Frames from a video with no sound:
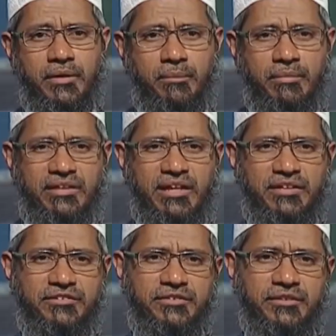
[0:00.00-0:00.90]
That's well
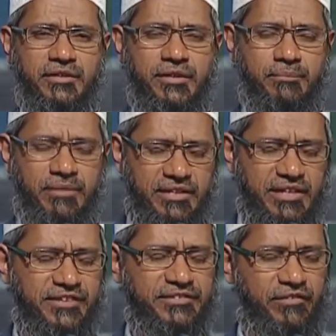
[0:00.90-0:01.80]
it, sir. Well
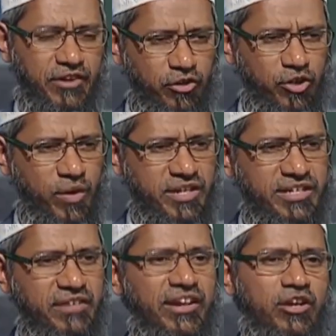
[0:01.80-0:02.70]
asked. A very good
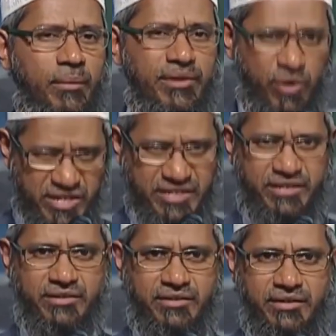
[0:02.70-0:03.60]
question, a very common question
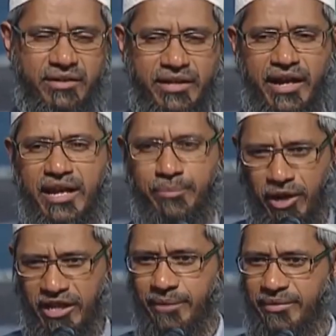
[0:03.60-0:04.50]
regarding
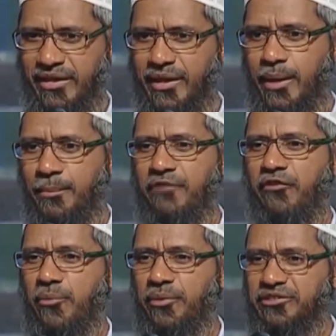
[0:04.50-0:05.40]
polygamy. Before
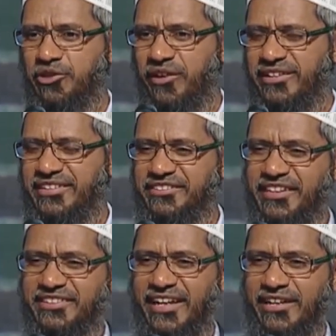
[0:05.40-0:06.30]
he posed the question, he
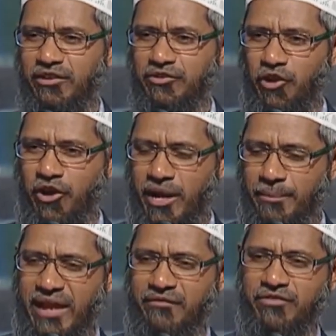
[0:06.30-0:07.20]
said that he was going on a
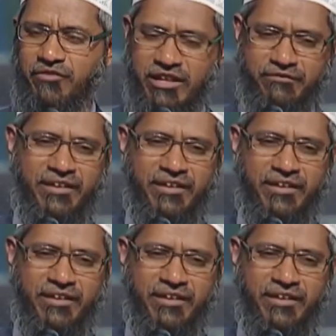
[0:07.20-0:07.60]
bike with one of his